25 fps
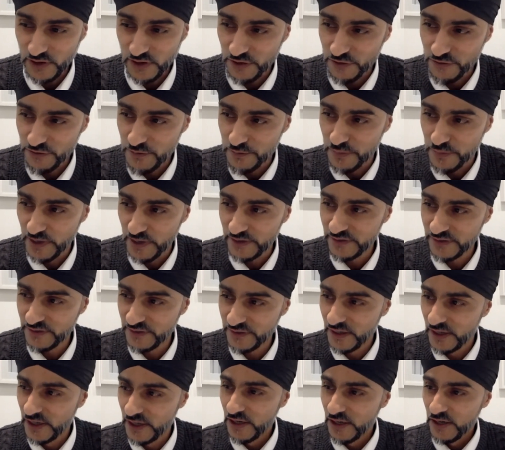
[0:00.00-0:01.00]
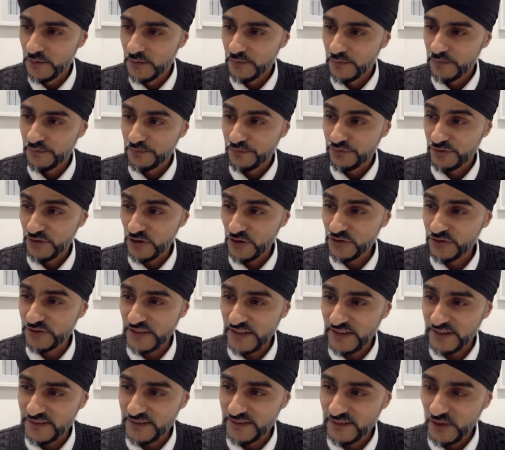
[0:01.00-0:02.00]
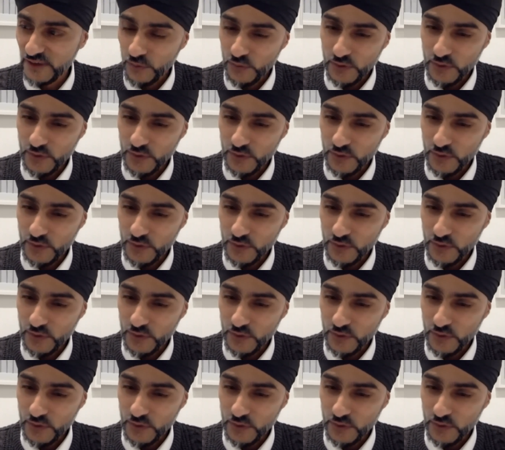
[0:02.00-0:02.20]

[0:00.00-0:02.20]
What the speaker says: got a robust process